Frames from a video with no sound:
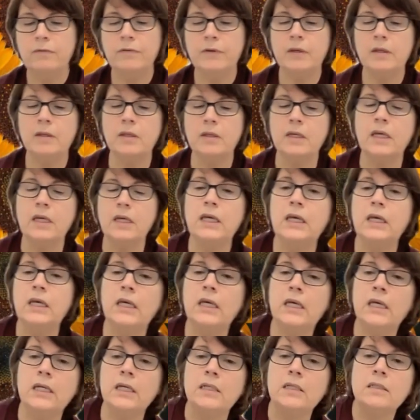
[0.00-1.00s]
Feel the
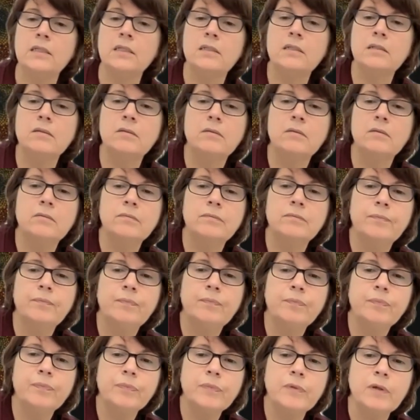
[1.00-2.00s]
heat
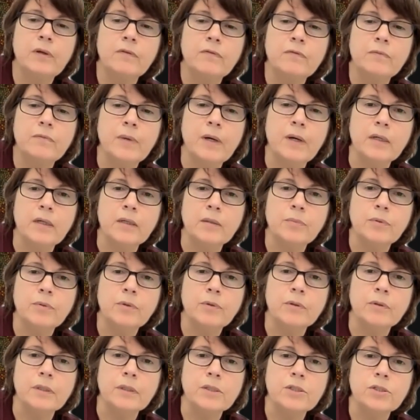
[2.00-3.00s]
of
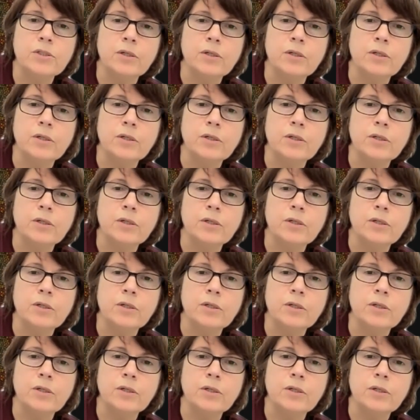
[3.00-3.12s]
Manipura